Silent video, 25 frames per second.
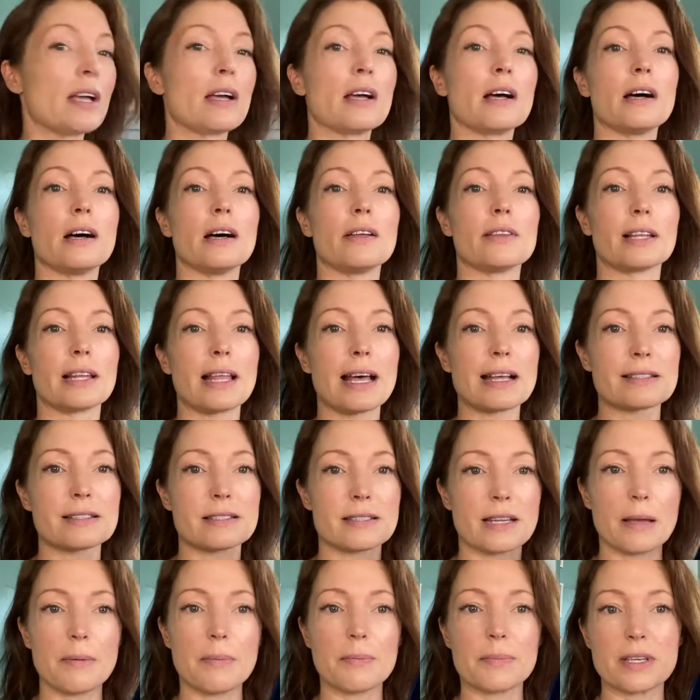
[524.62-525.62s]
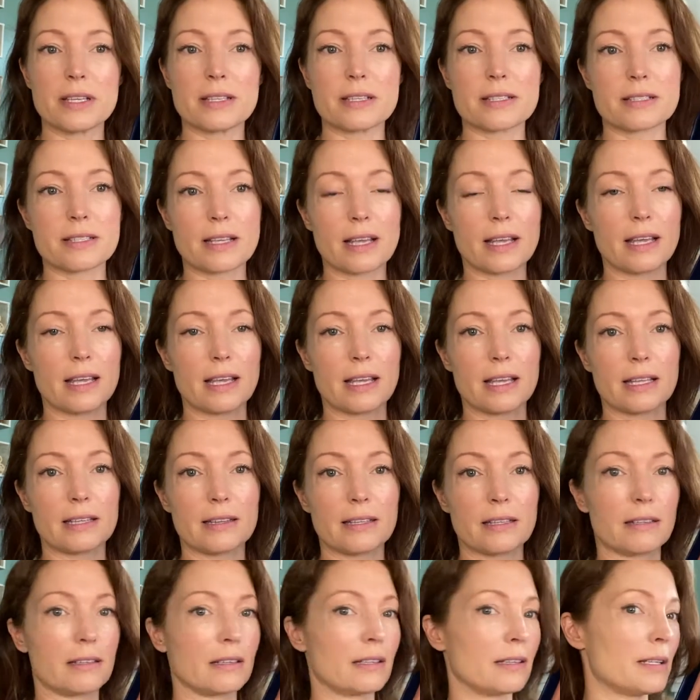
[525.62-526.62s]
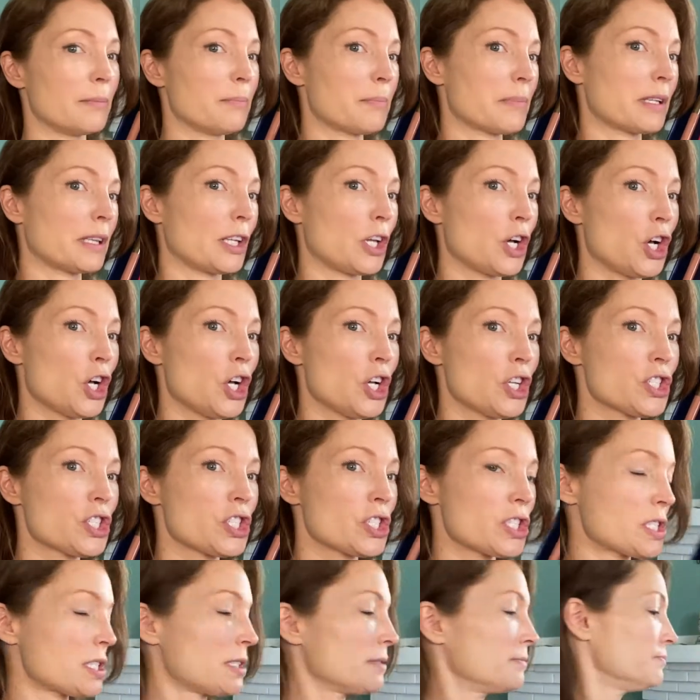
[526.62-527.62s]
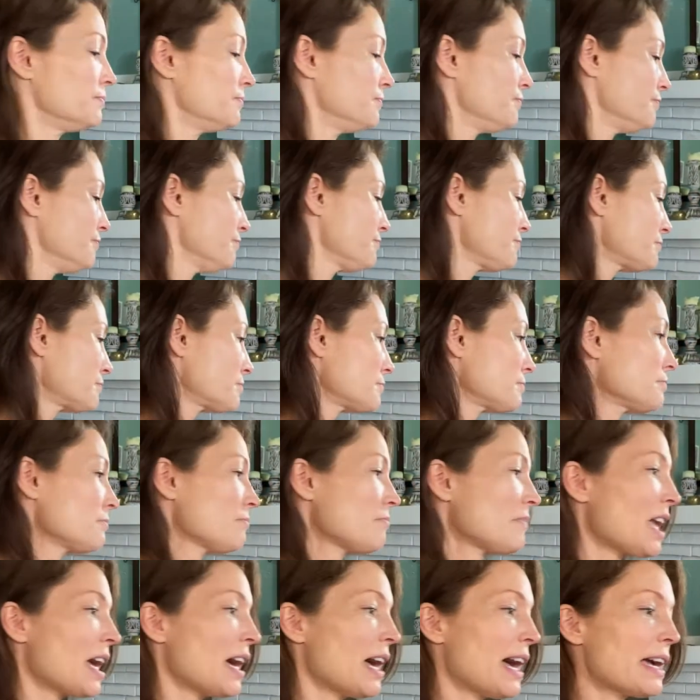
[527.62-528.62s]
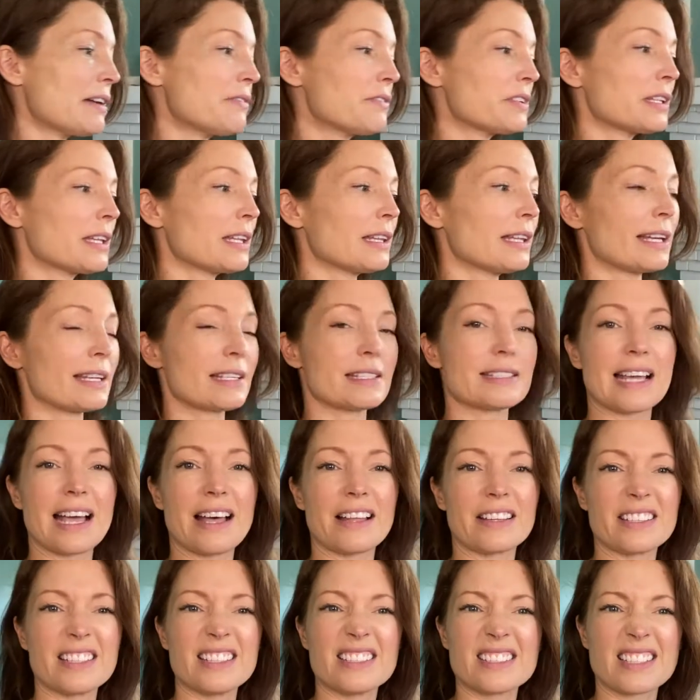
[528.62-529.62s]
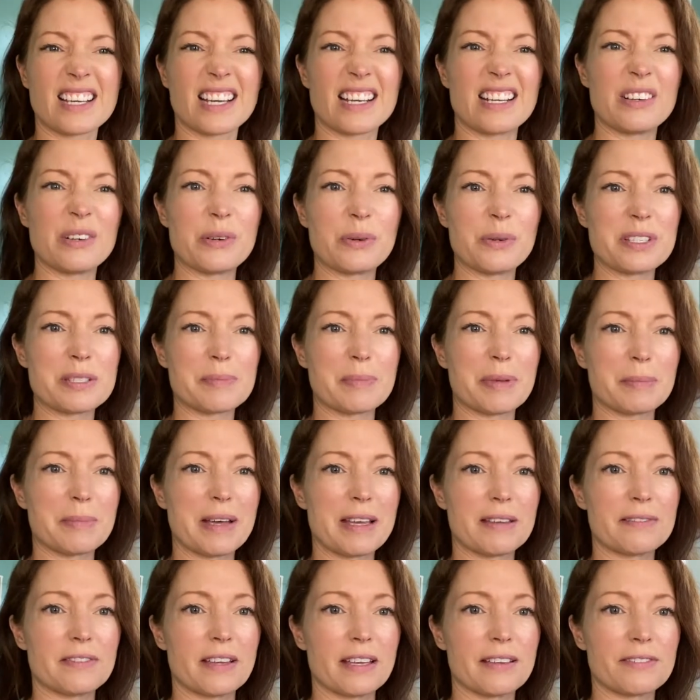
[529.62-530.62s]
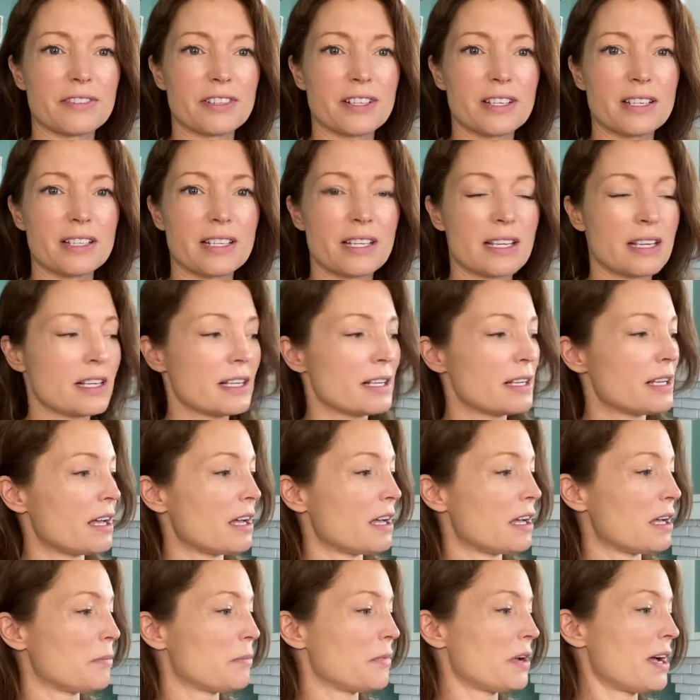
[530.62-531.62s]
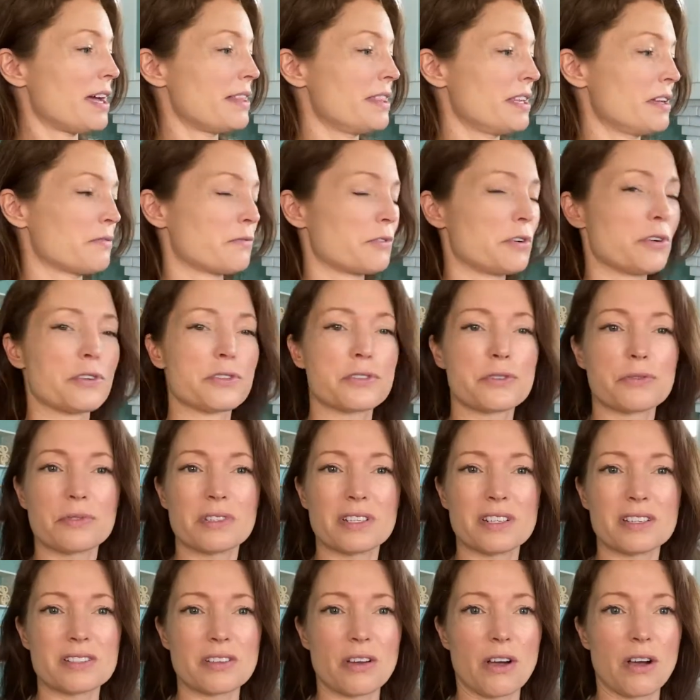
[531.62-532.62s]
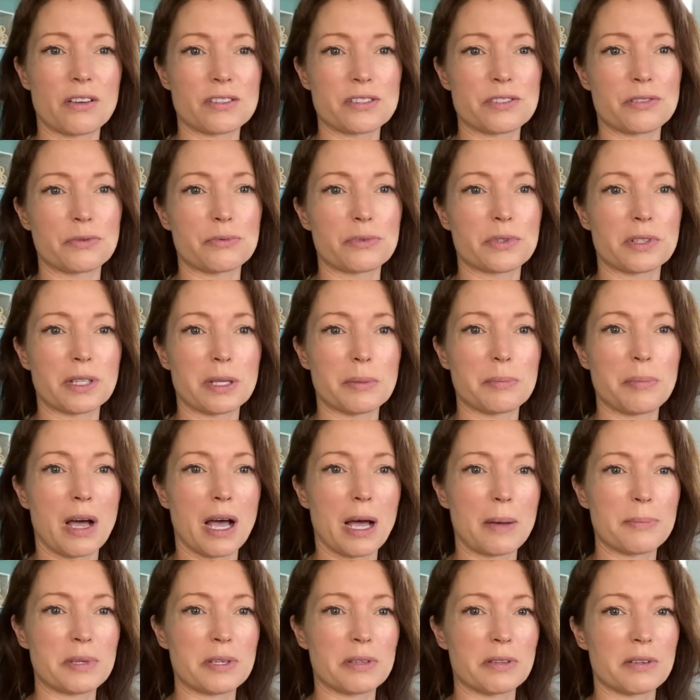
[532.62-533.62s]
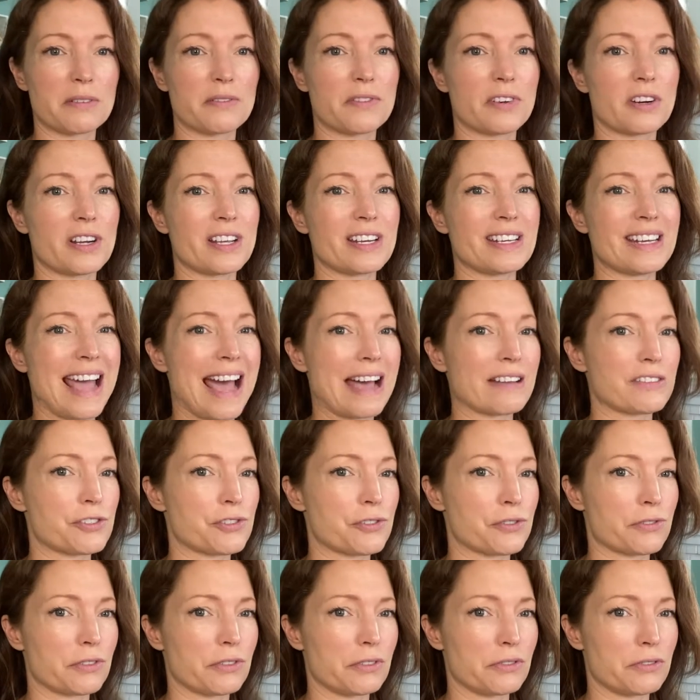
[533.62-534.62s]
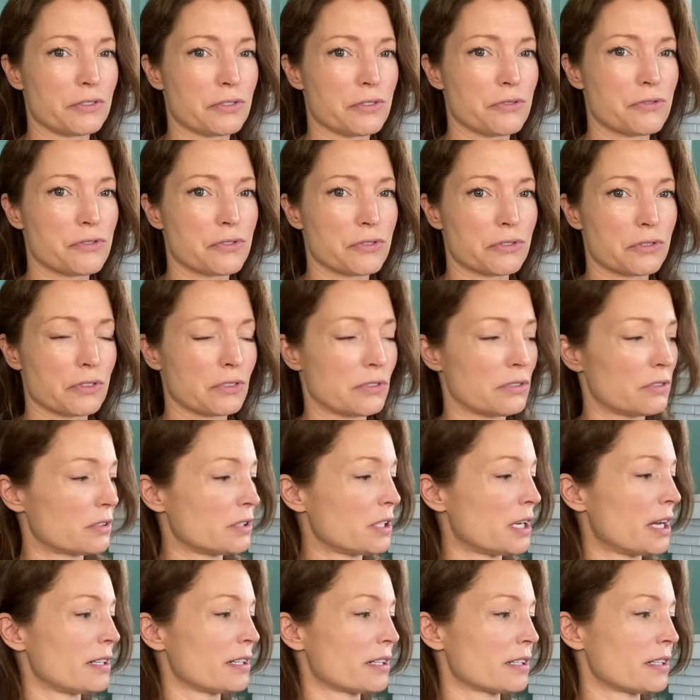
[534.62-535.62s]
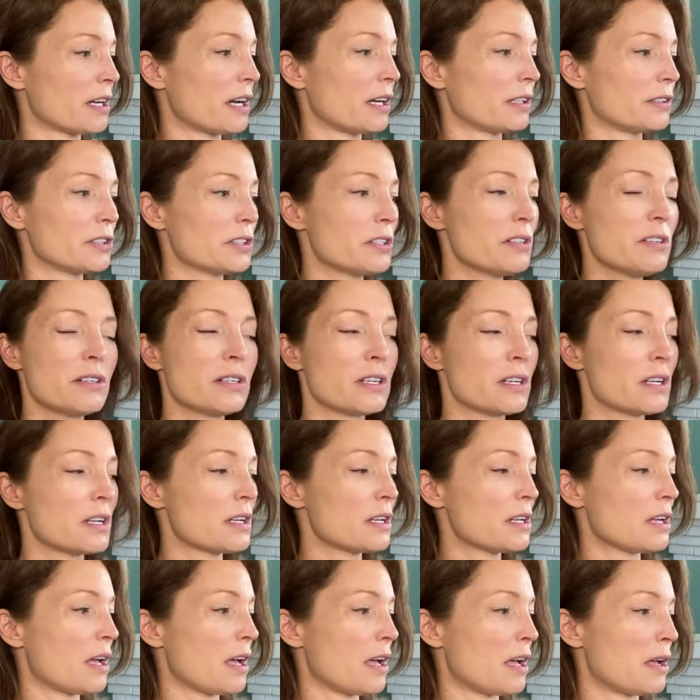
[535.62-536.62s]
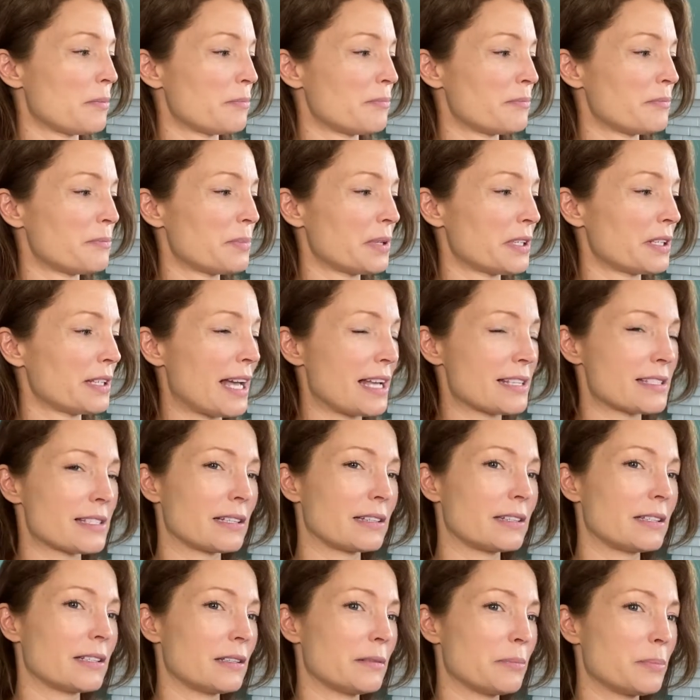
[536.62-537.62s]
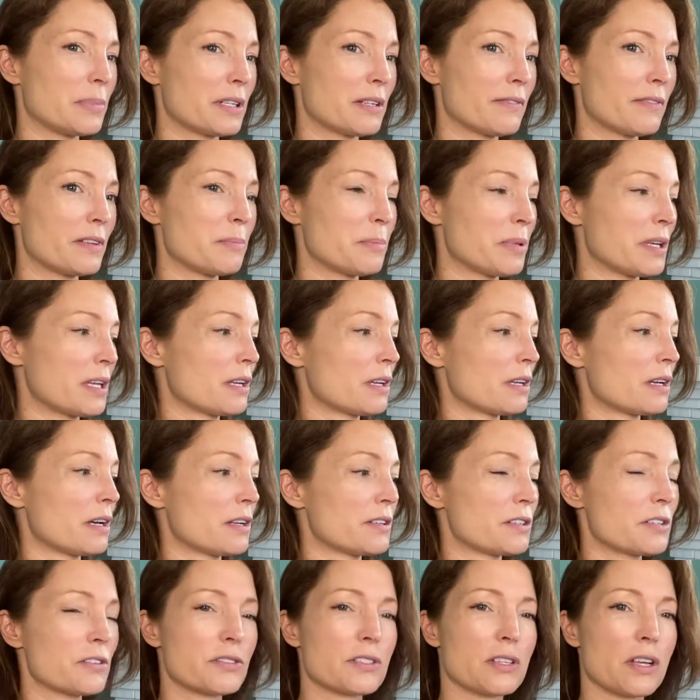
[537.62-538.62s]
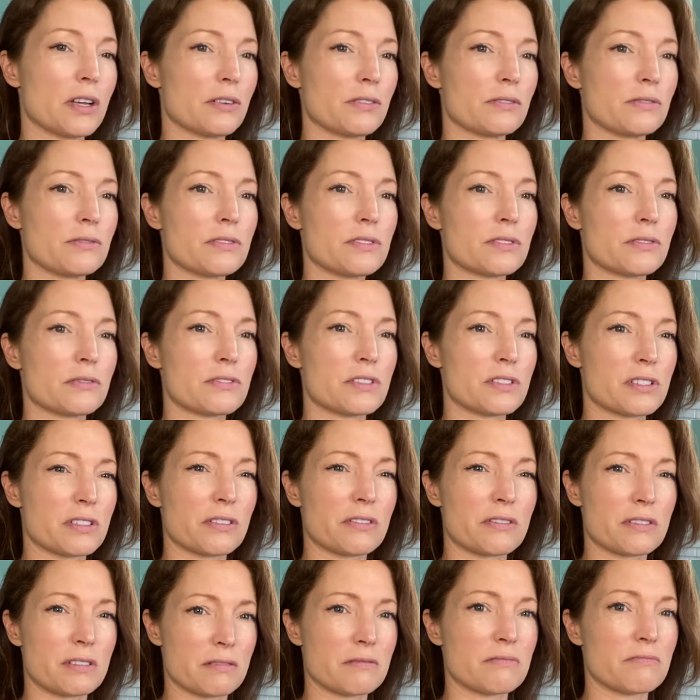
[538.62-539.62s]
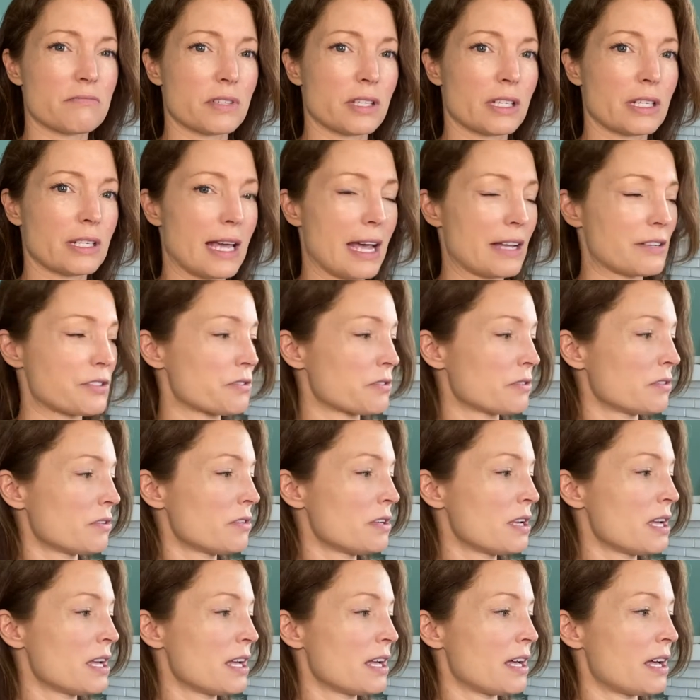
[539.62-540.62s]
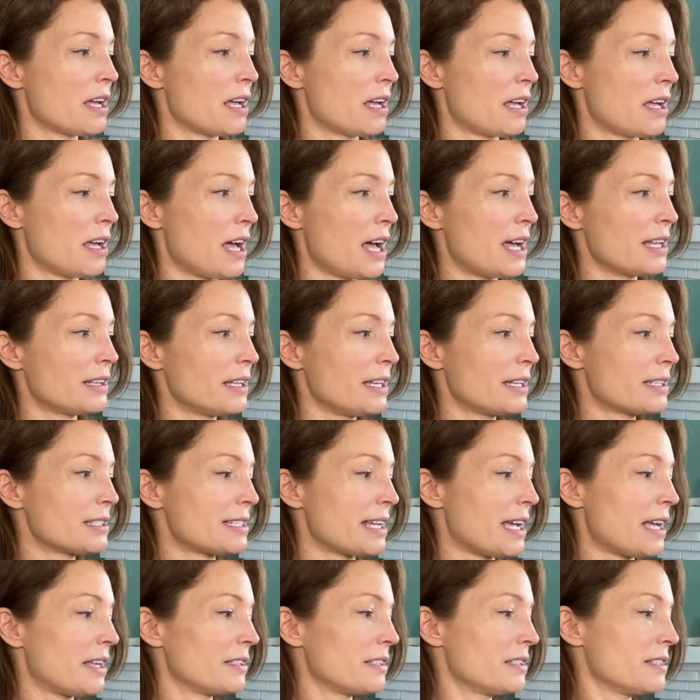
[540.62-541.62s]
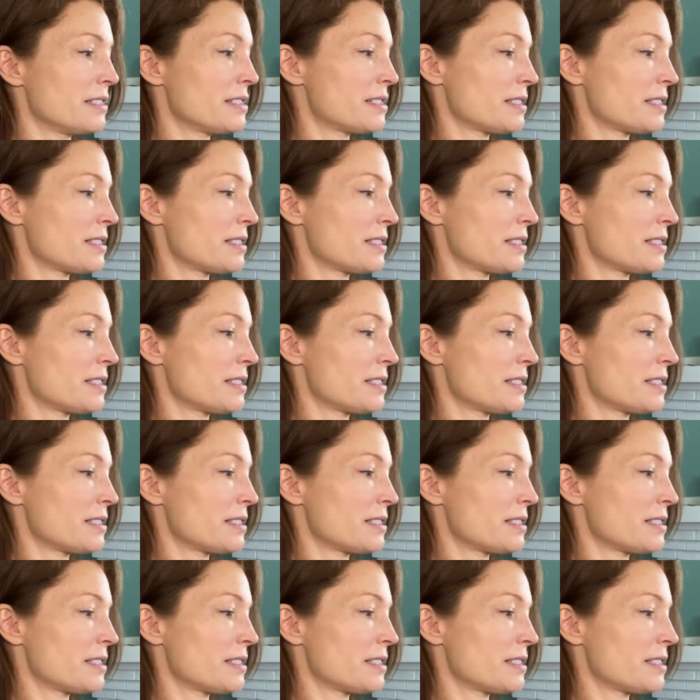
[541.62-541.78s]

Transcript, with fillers: Uh, the last step is a little lip gloss. I really like Dahlia. It's kind of always been my favorite. Um, I think Rosewood is also really popular, very natural, neutral kind of color, um, but has a little bit of a pink undertone, so it just looks really natural. Uh, I like Dahlia.